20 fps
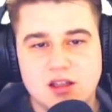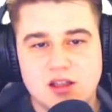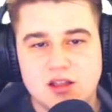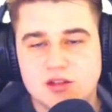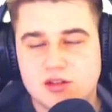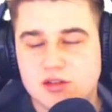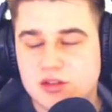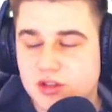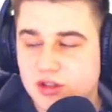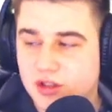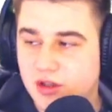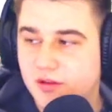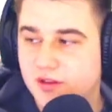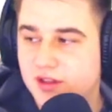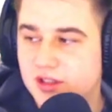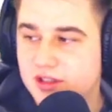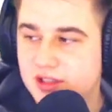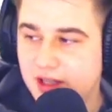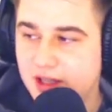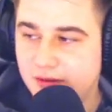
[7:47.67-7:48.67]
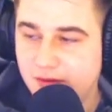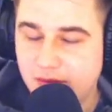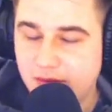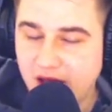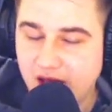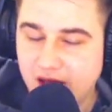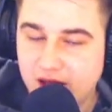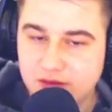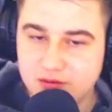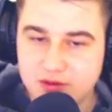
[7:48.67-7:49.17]
you just go with the safe
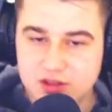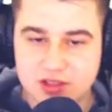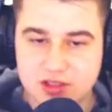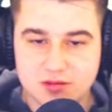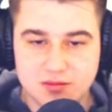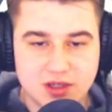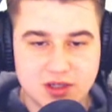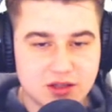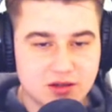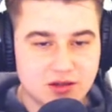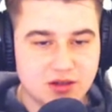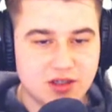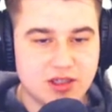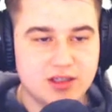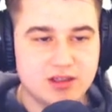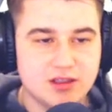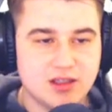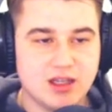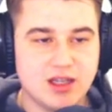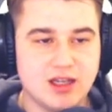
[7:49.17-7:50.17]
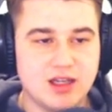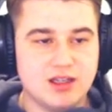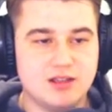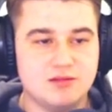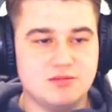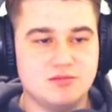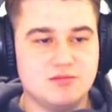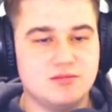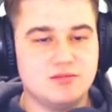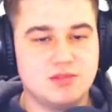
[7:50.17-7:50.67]
bet, which is Bitcoin.
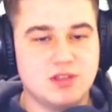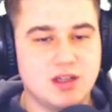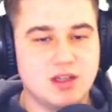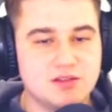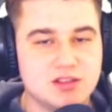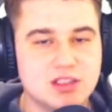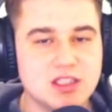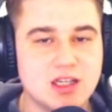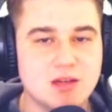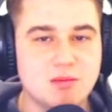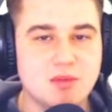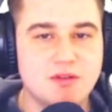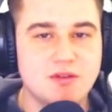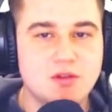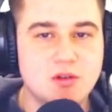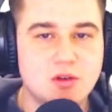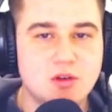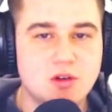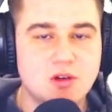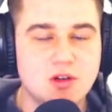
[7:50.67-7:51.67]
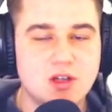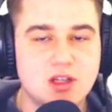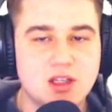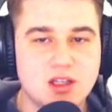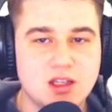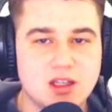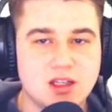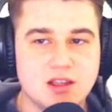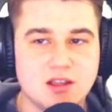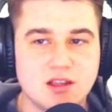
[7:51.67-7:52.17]
And I've seen it before
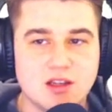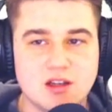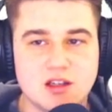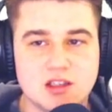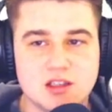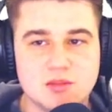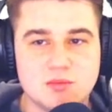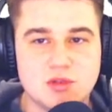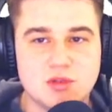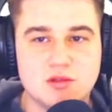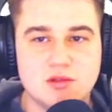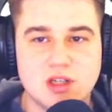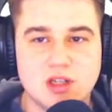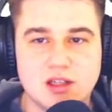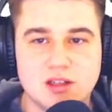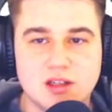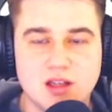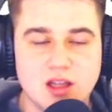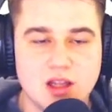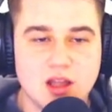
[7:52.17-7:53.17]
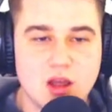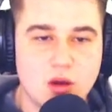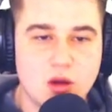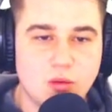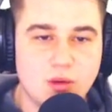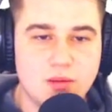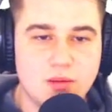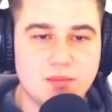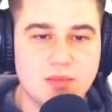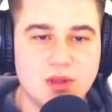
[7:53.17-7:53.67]
in the last bull run.
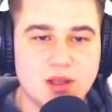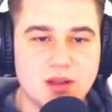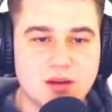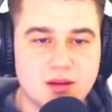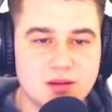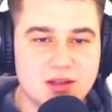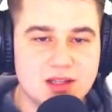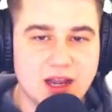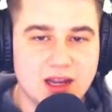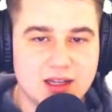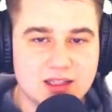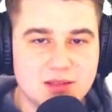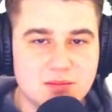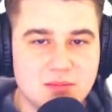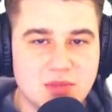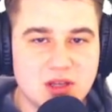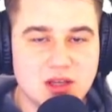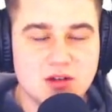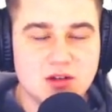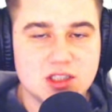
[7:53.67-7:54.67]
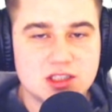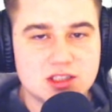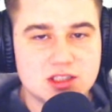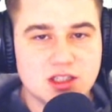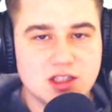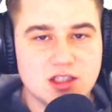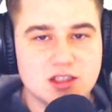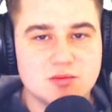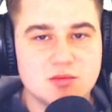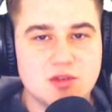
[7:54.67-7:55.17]
When Big Daddy Bitcoin
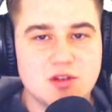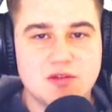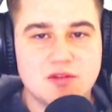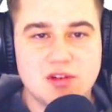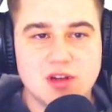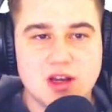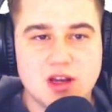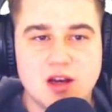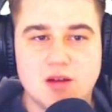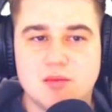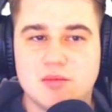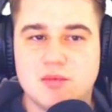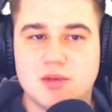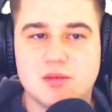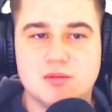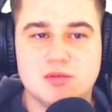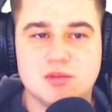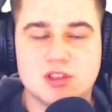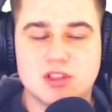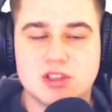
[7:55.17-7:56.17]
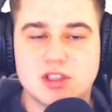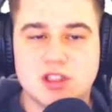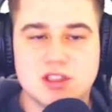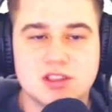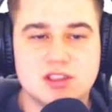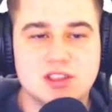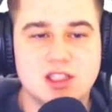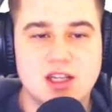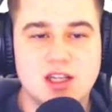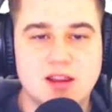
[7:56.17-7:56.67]
starts moving up, people just start
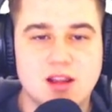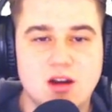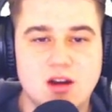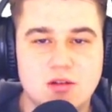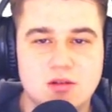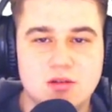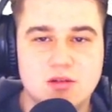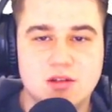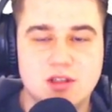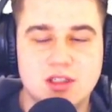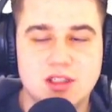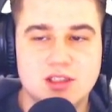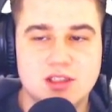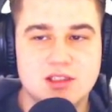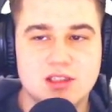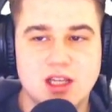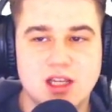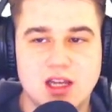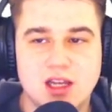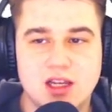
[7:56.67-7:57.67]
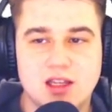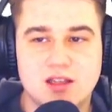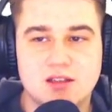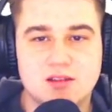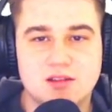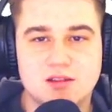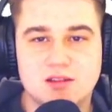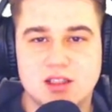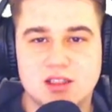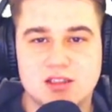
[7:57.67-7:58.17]
selling their altcoins,
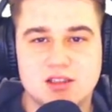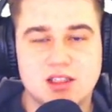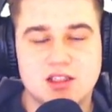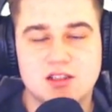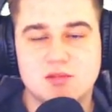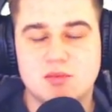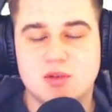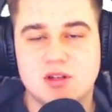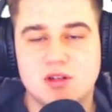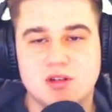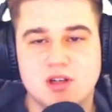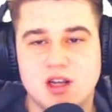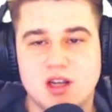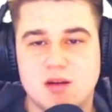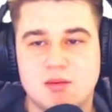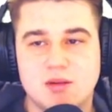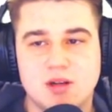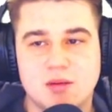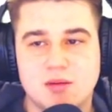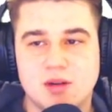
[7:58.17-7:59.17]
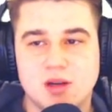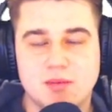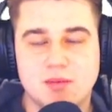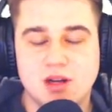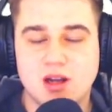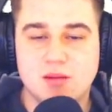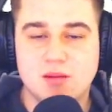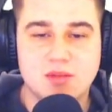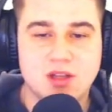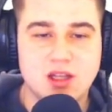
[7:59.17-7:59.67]
and it sends Bitcoin up and up and up and
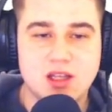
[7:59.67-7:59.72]
up.